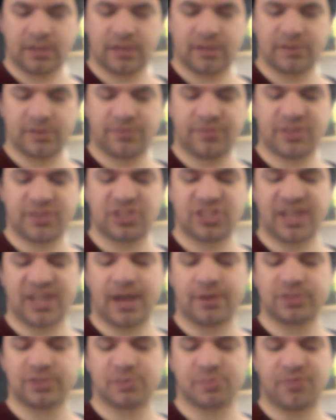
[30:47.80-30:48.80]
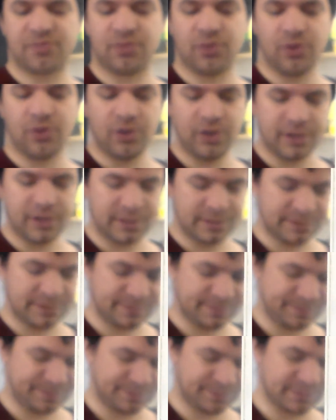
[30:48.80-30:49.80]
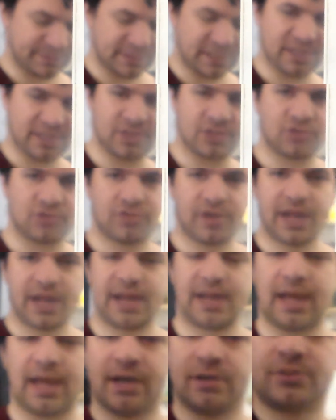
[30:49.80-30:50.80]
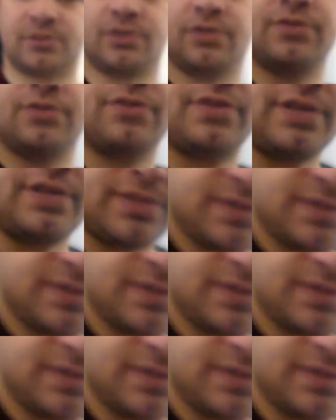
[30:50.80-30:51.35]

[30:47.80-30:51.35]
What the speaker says: fish it out as before. Let it drain out on this